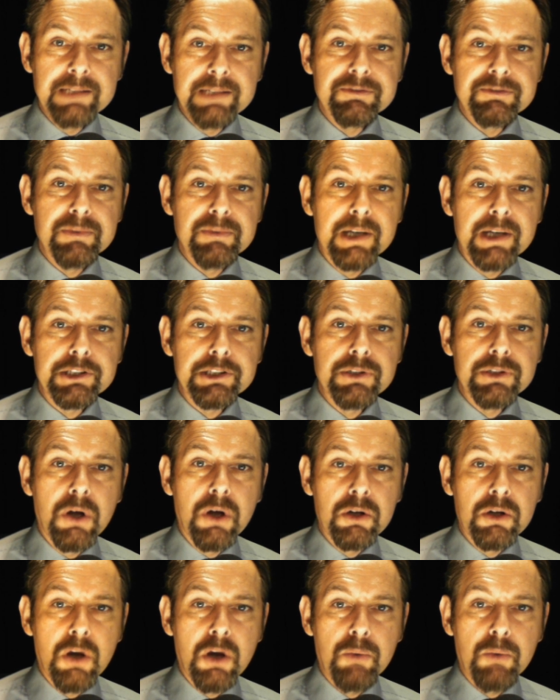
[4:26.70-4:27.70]
information
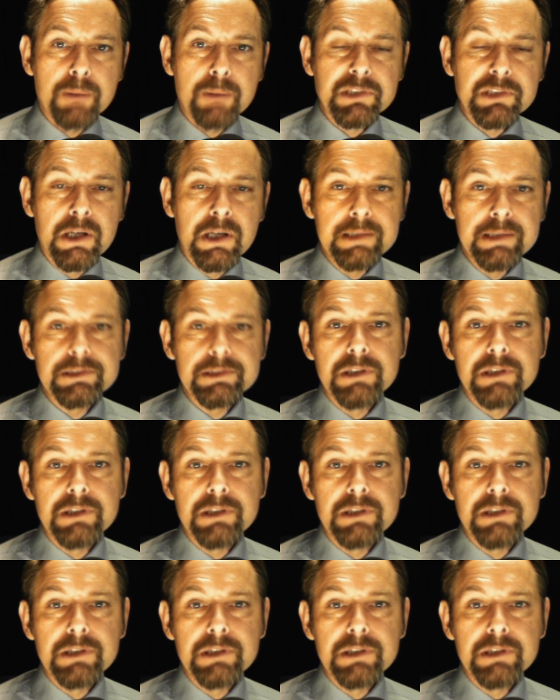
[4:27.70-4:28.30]
on our website,